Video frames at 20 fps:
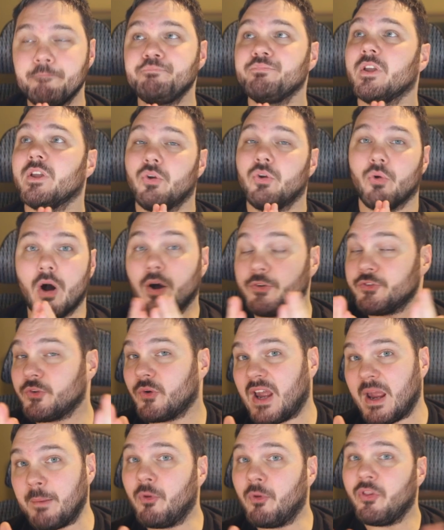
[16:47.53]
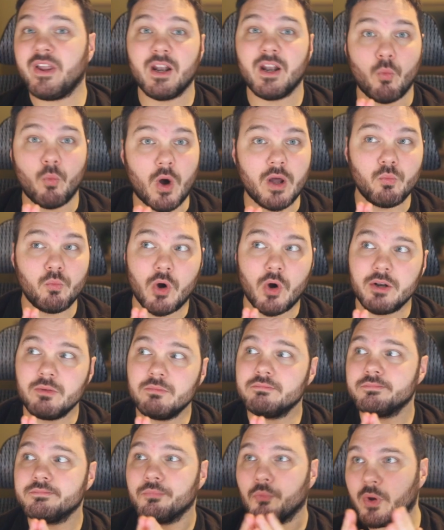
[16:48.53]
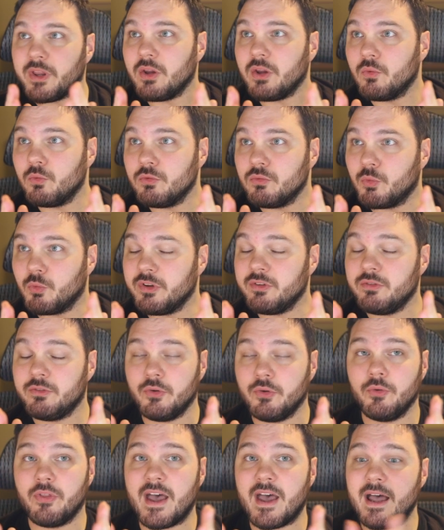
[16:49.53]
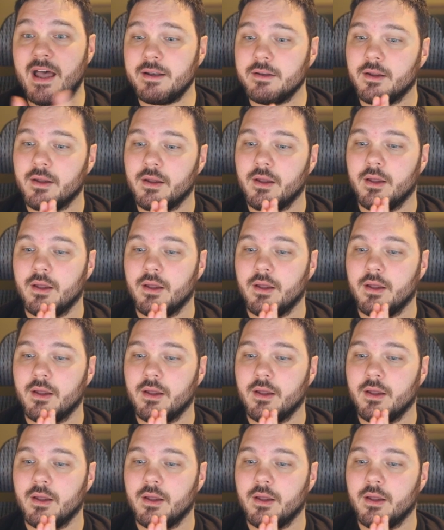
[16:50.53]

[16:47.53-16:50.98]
You're also able to get a 1/1 when you do that,